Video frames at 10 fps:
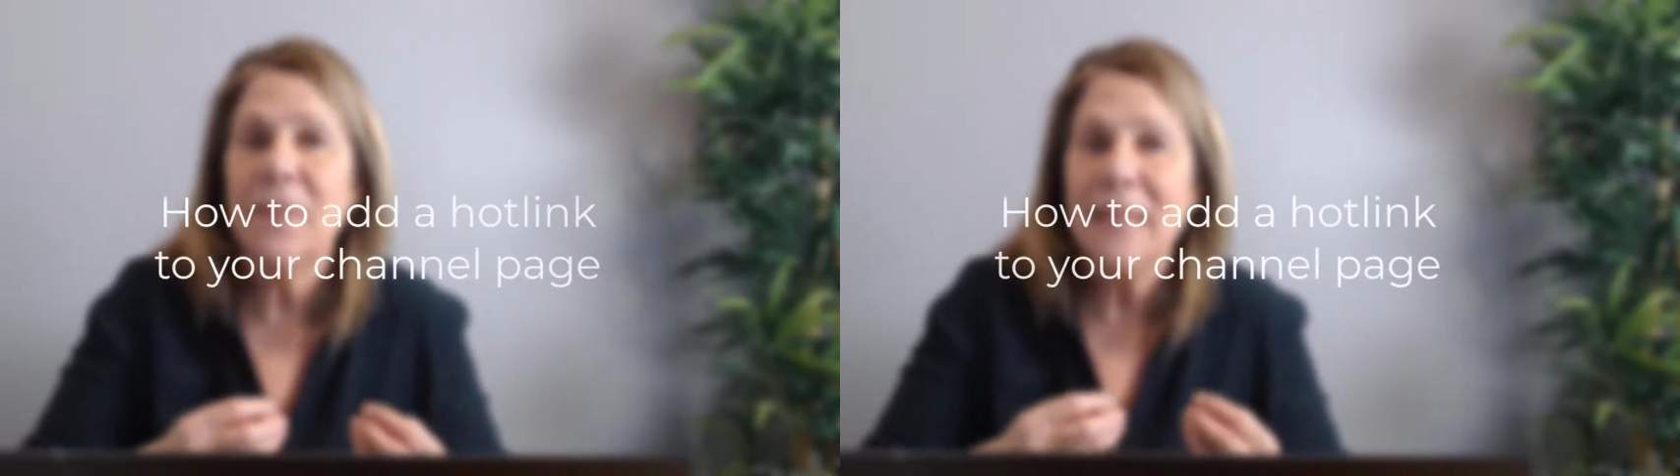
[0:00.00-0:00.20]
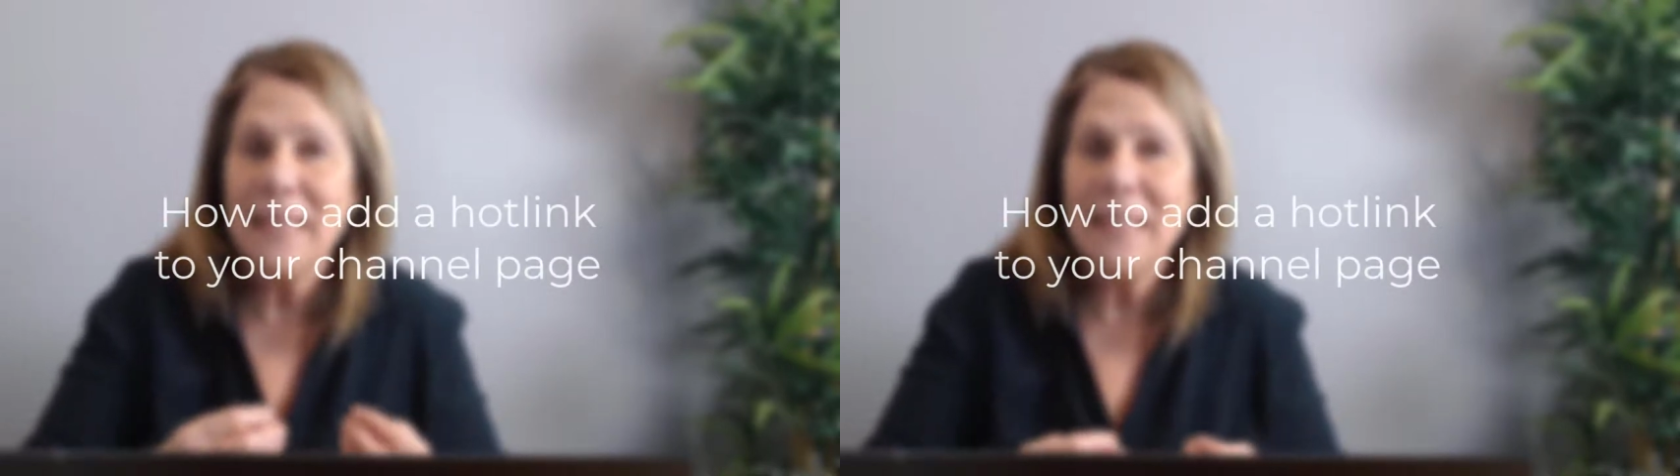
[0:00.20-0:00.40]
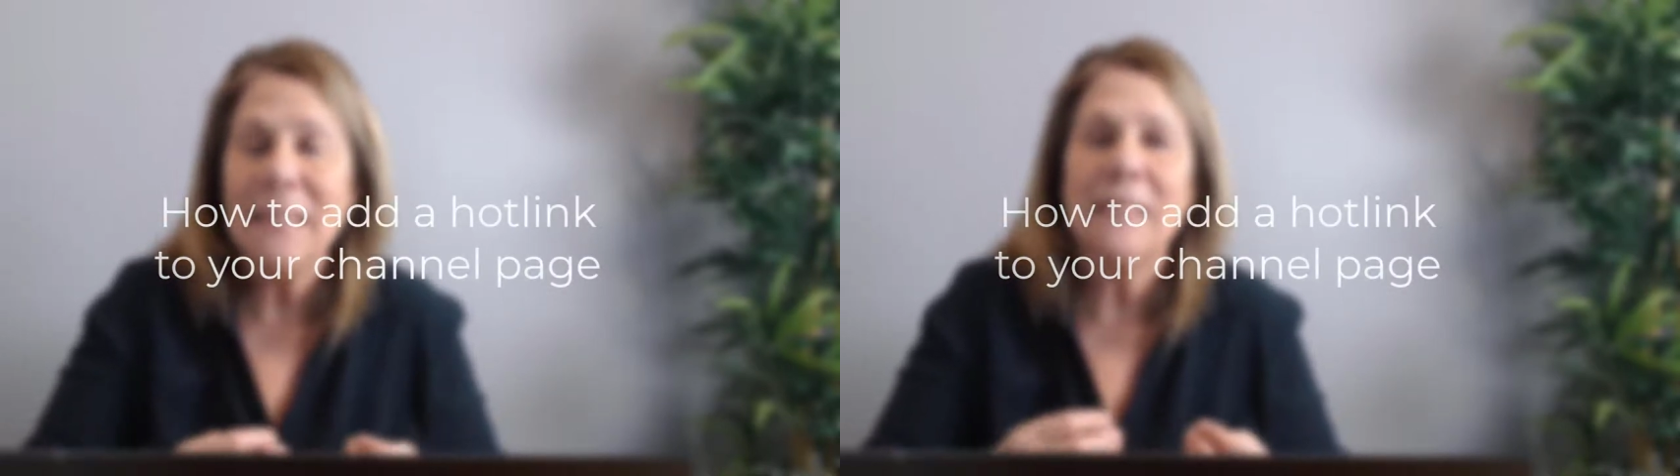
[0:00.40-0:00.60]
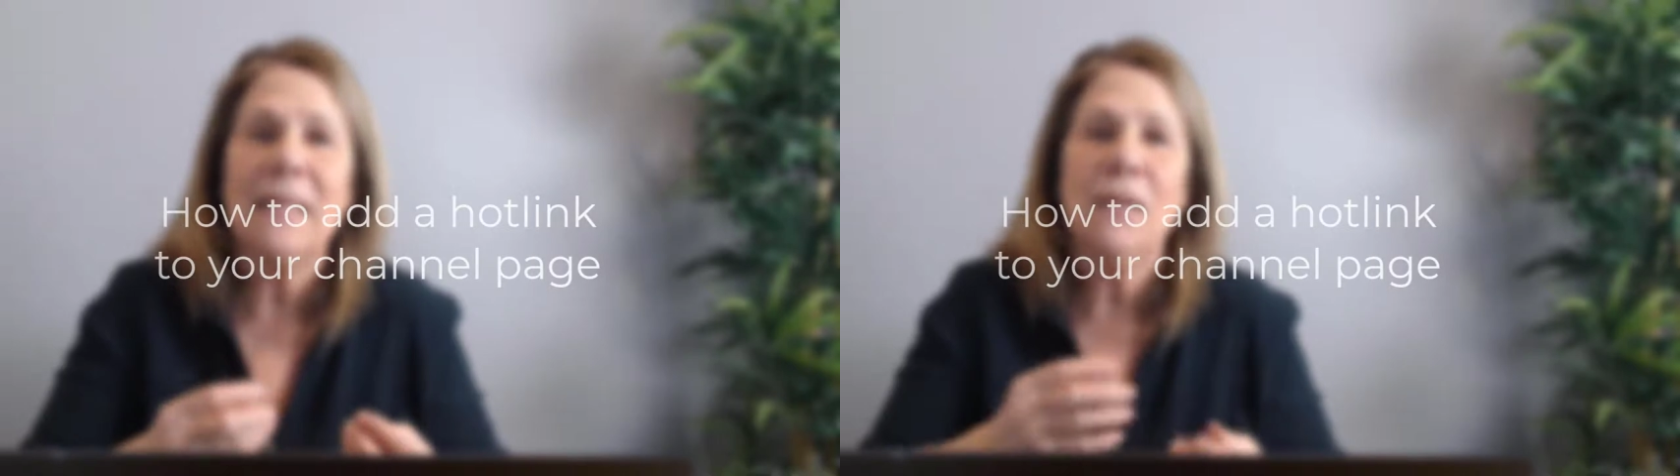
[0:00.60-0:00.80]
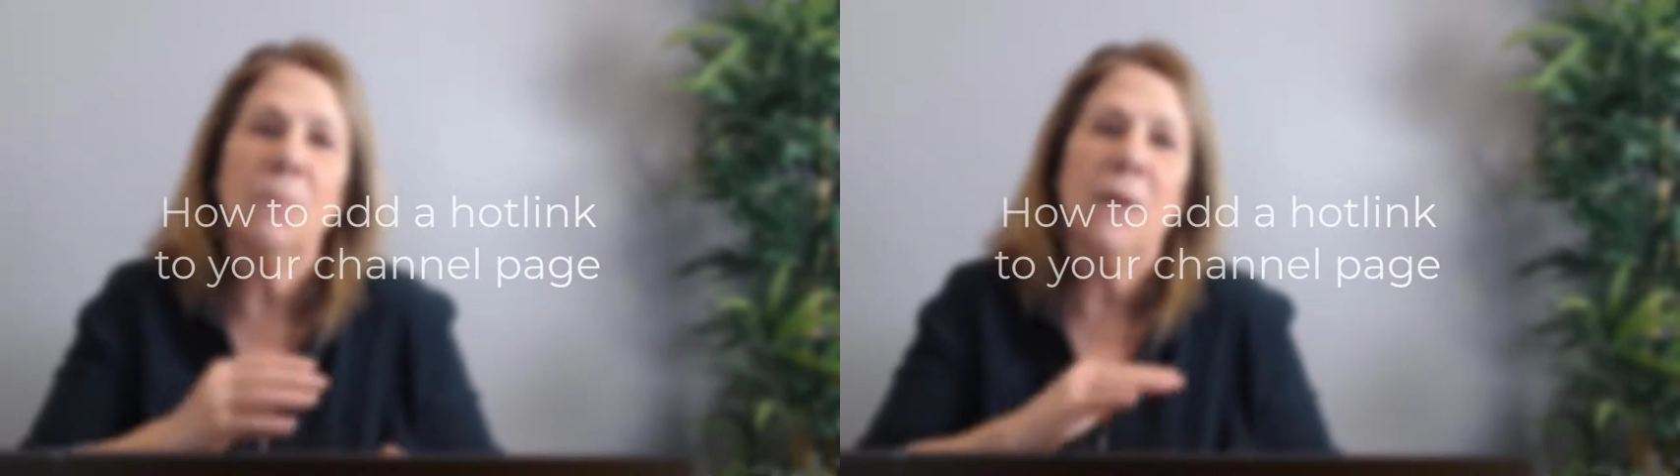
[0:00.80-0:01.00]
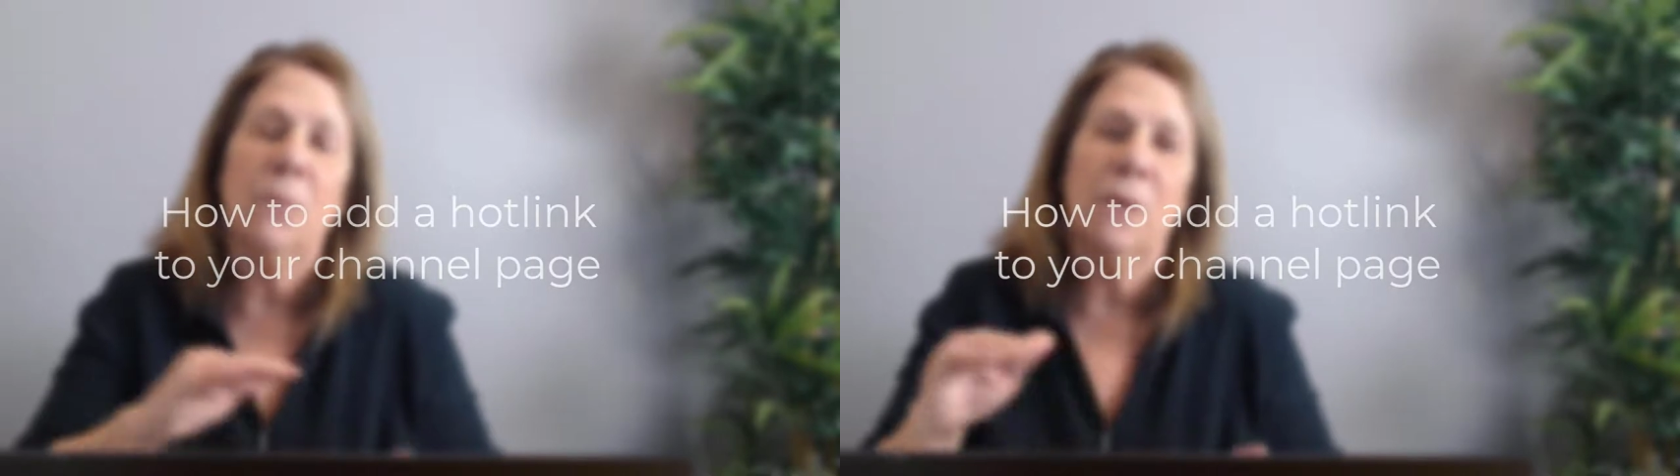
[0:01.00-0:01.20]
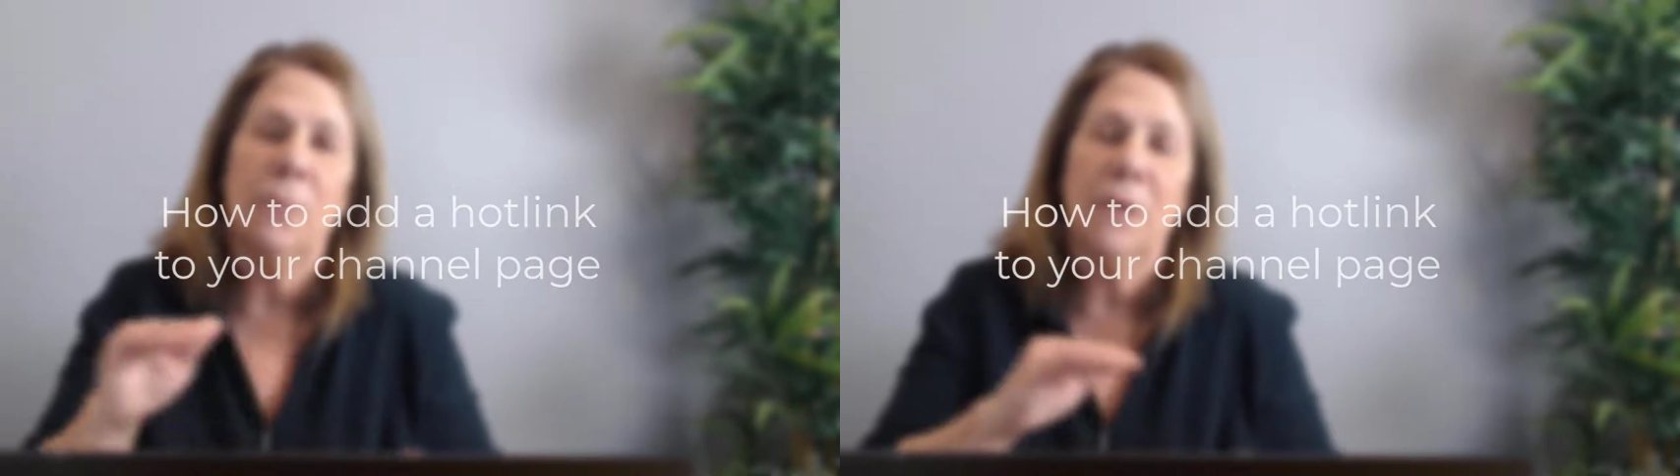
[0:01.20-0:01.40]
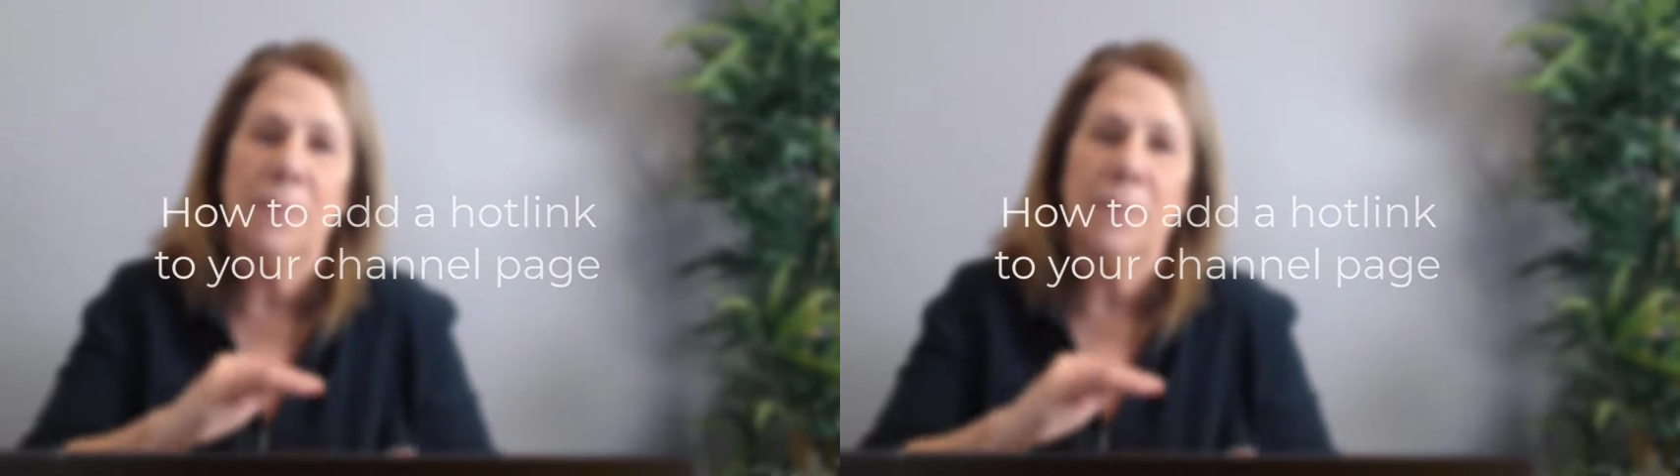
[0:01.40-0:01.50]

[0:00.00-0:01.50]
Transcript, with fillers: things that you might want to put